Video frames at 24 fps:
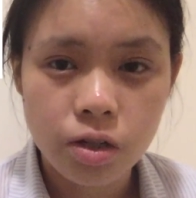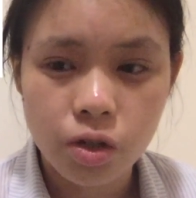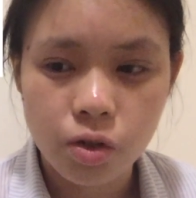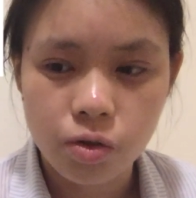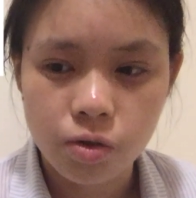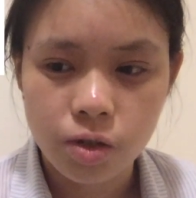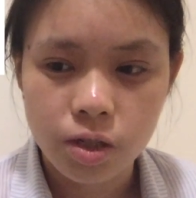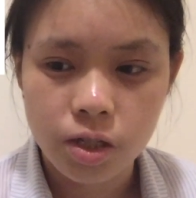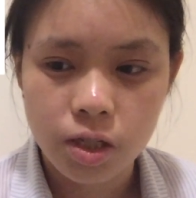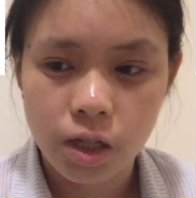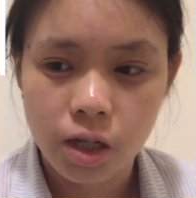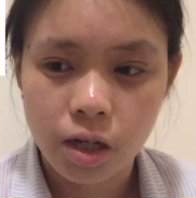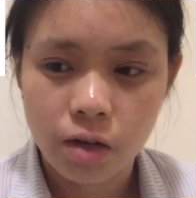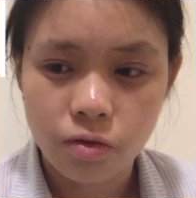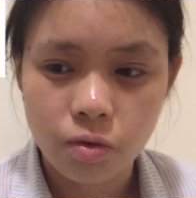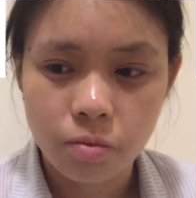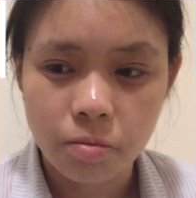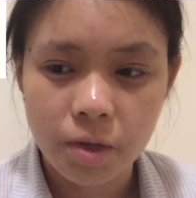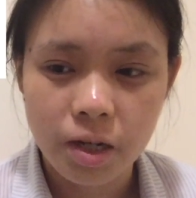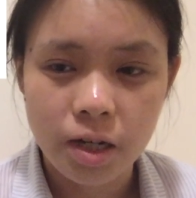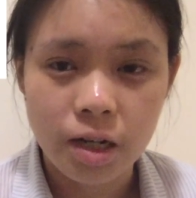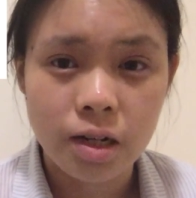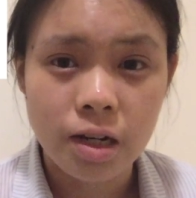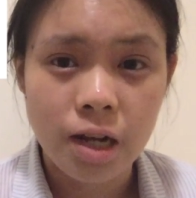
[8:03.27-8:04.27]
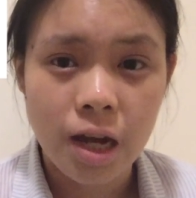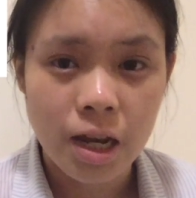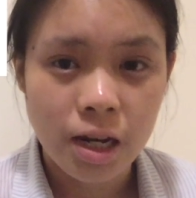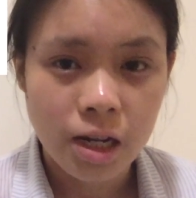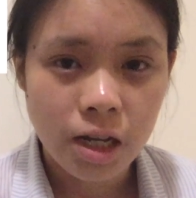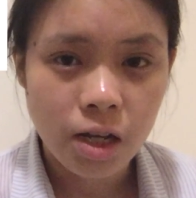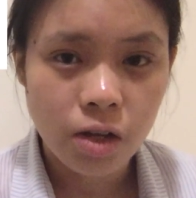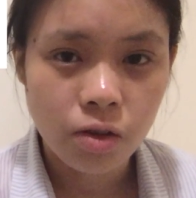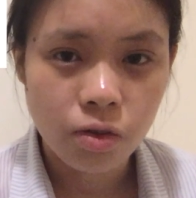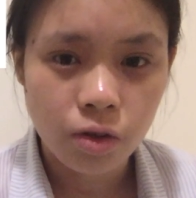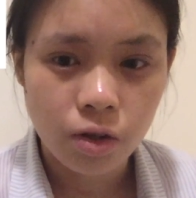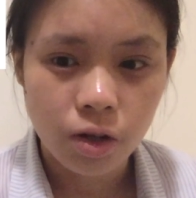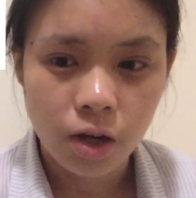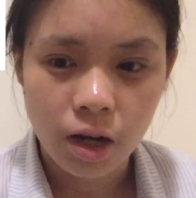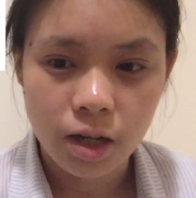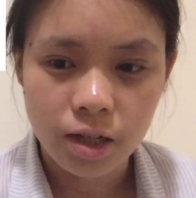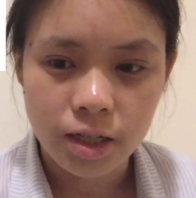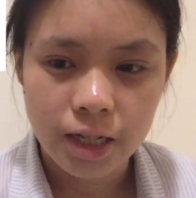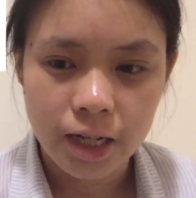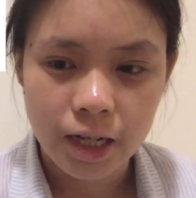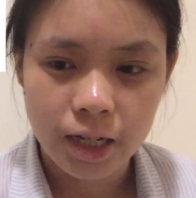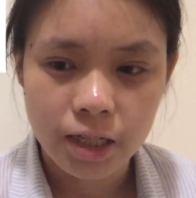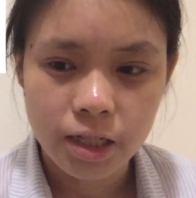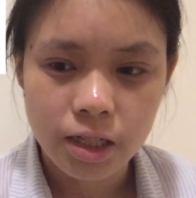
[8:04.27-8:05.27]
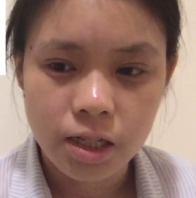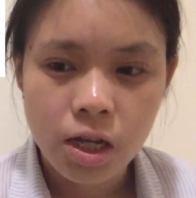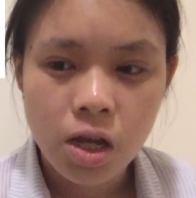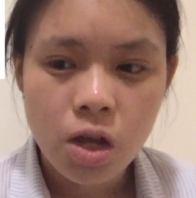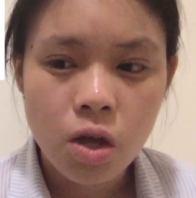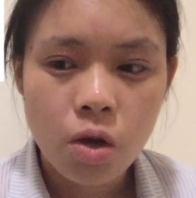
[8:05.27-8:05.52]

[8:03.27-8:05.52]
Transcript: to trust the government in any other context